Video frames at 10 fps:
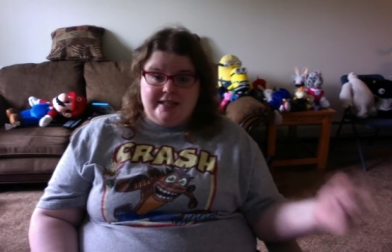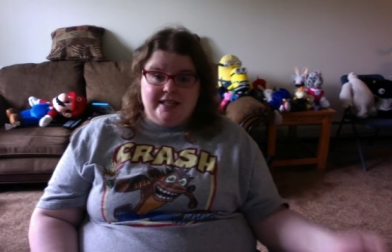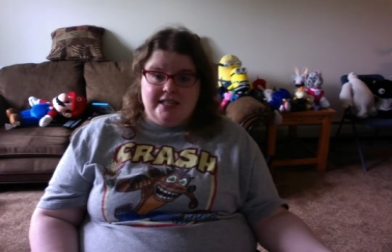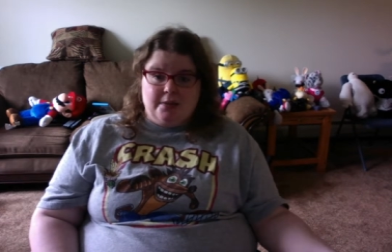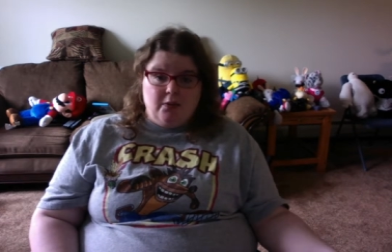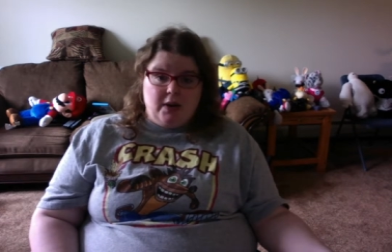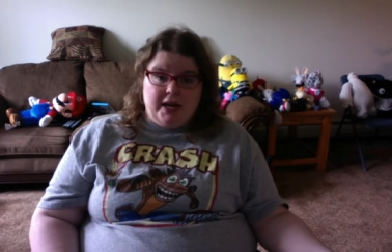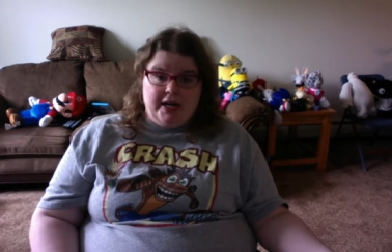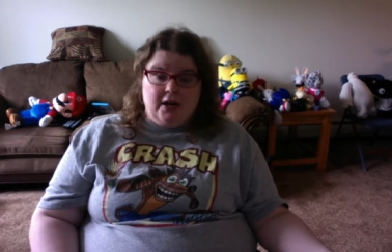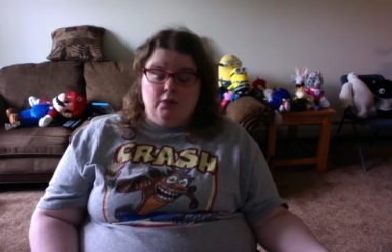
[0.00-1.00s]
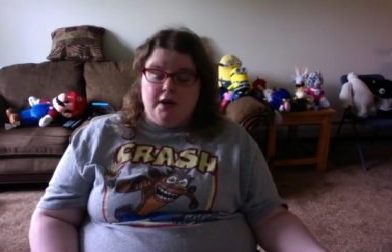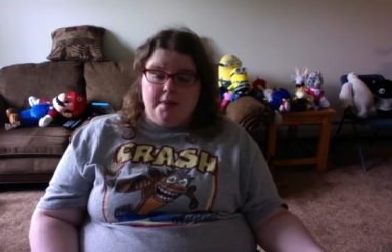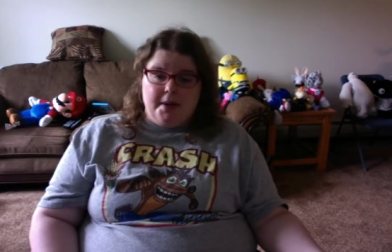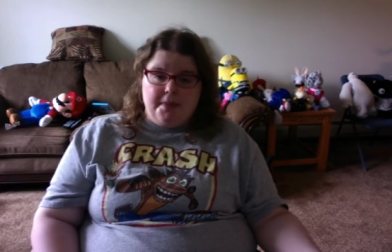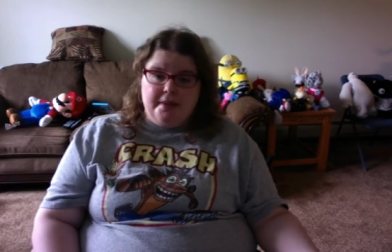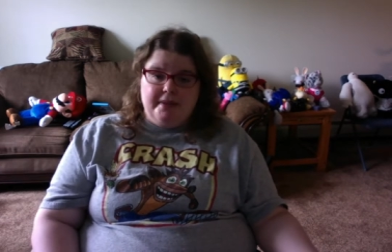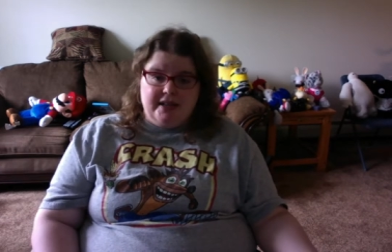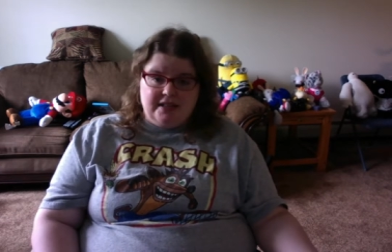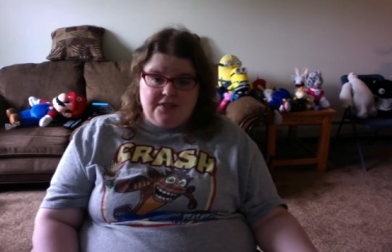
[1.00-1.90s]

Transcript: of the Summer Wine on one of my PBS